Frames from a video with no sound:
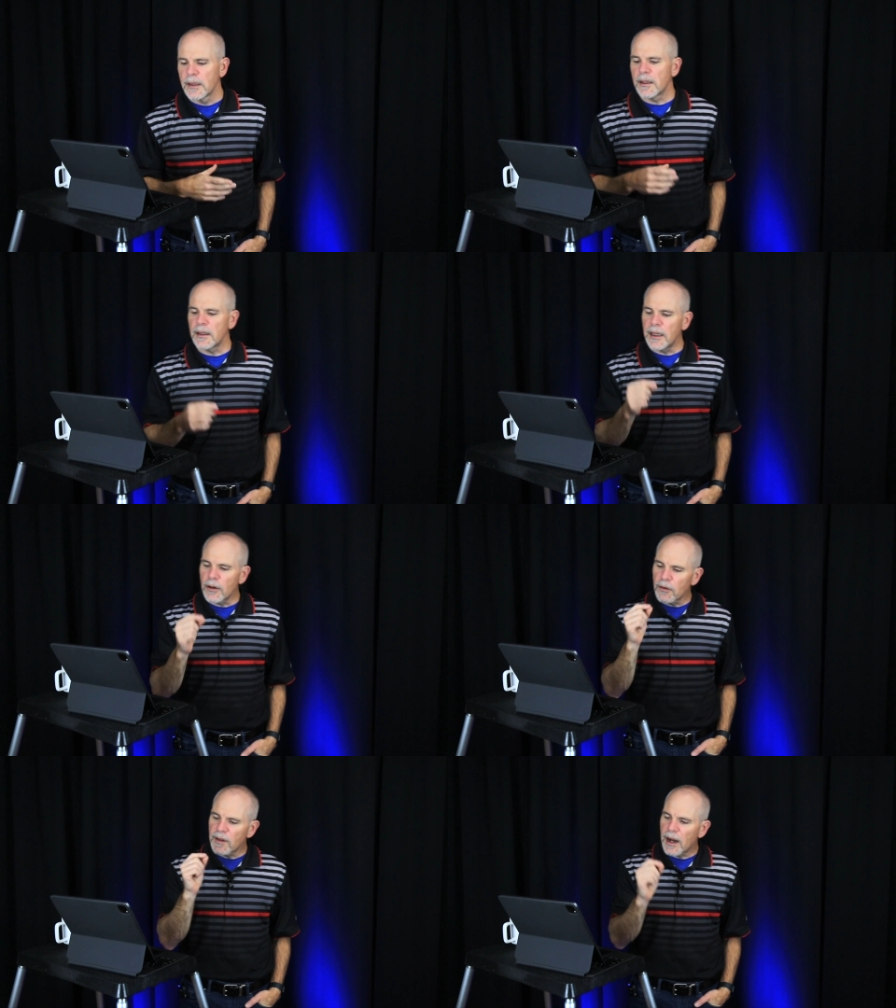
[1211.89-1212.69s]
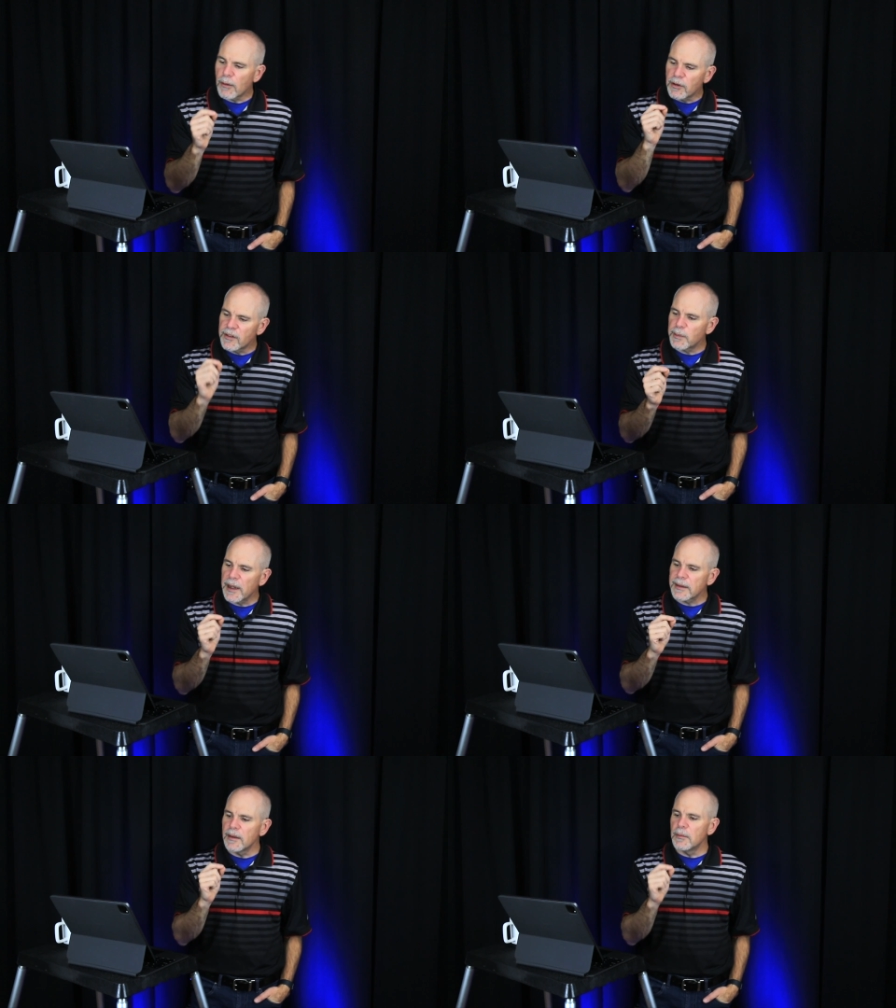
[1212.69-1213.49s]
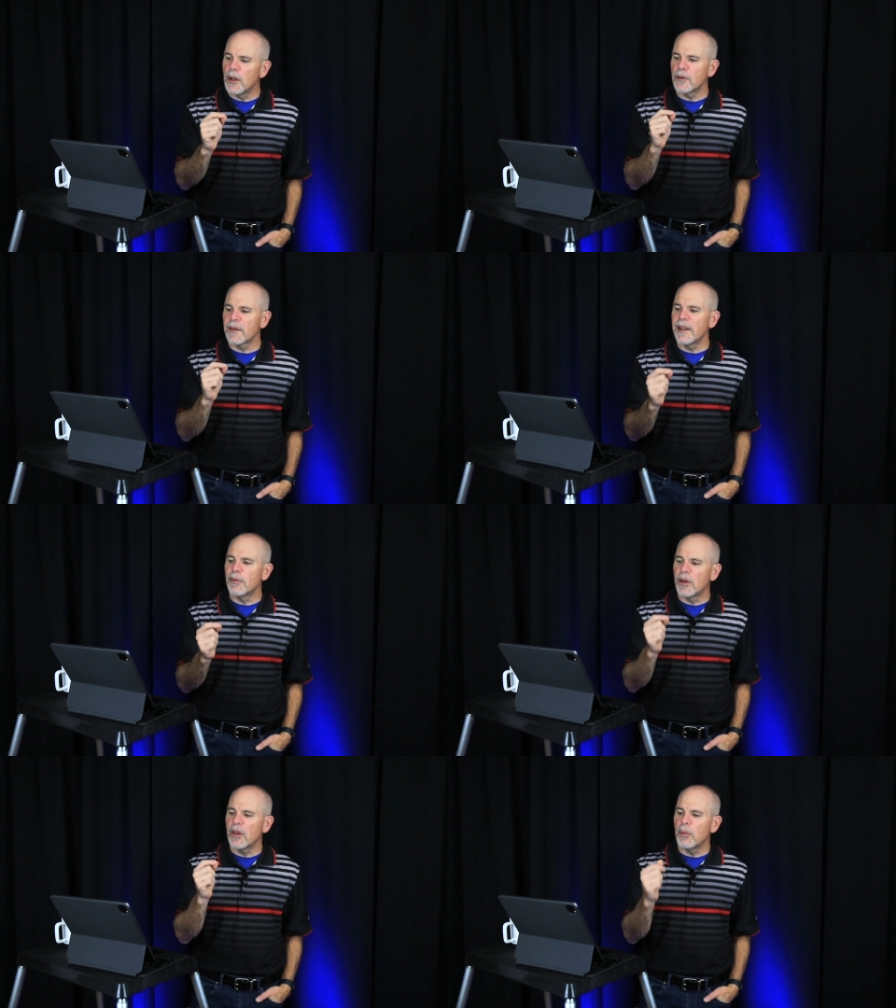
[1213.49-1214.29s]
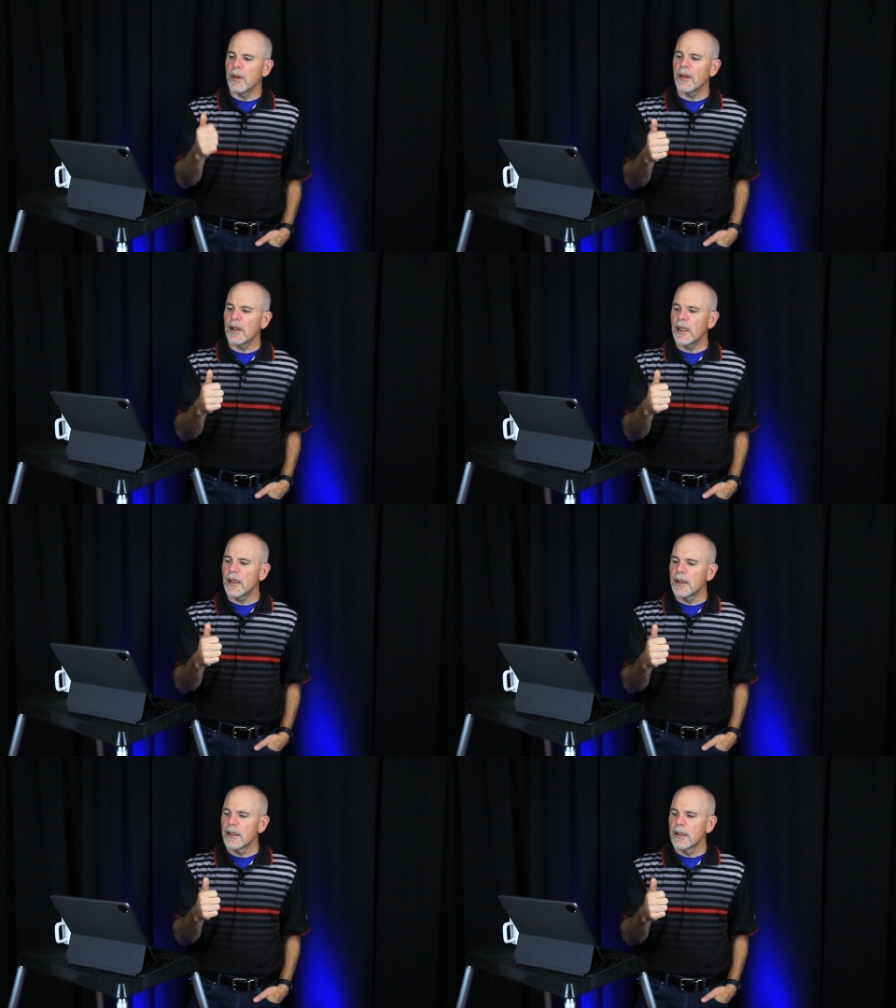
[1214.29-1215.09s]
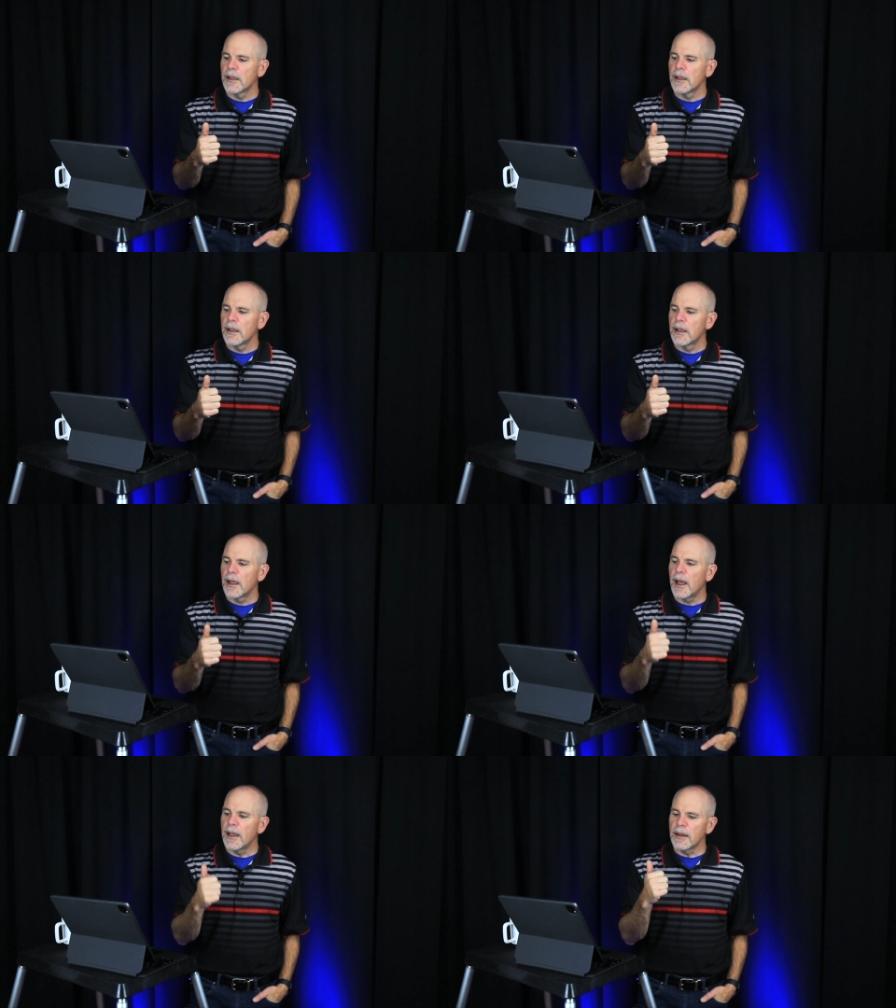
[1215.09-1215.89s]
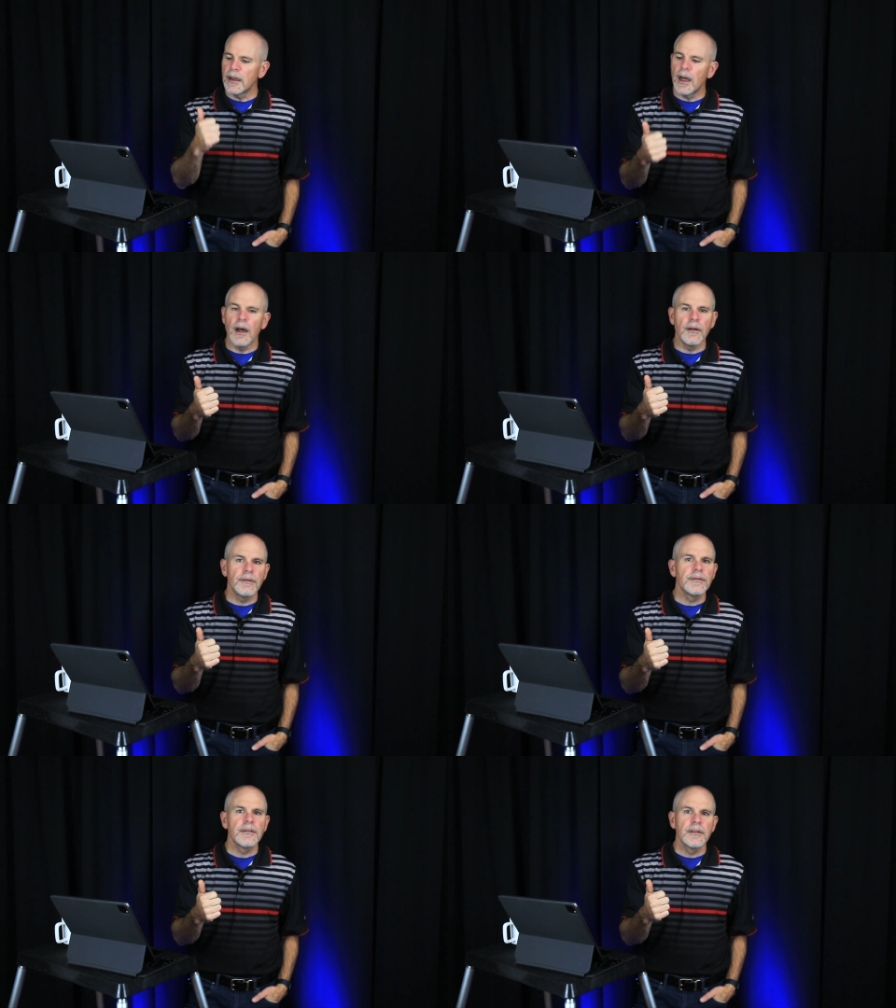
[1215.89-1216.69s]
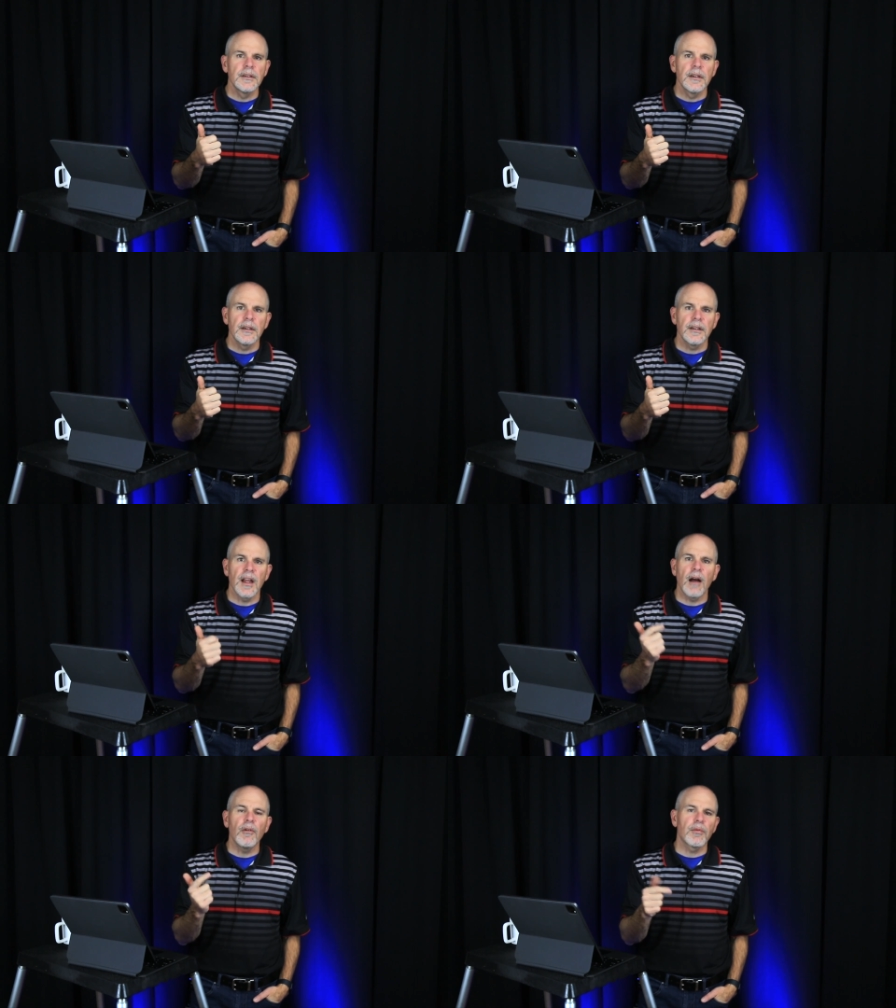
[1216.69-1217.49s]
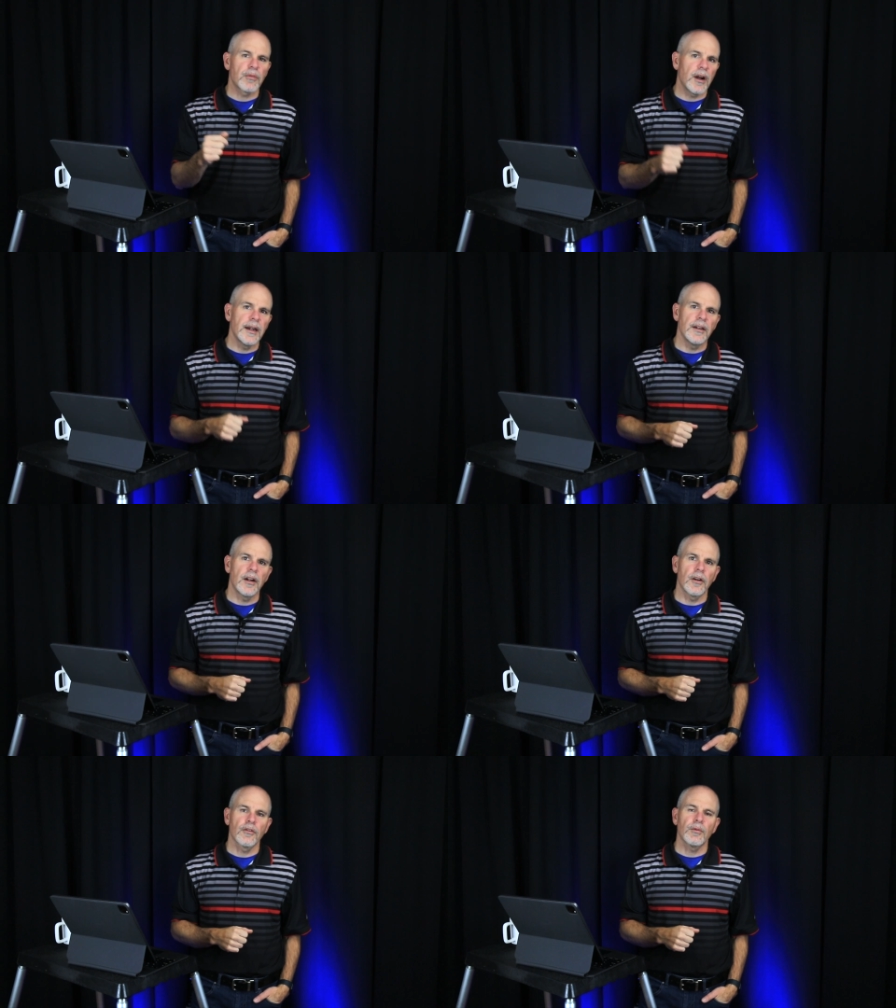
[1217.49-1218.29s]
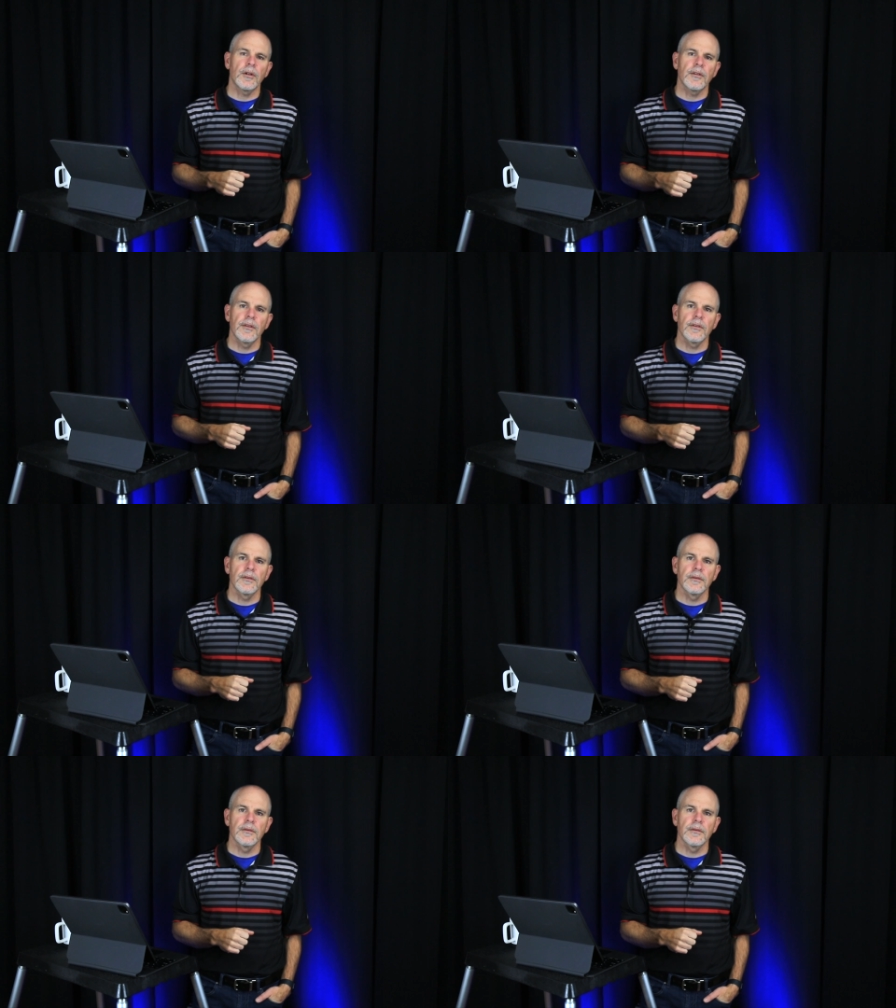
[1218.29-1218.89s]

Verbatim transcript: The leaders that I respect the most lead with humility and love, not with pride and harsh words.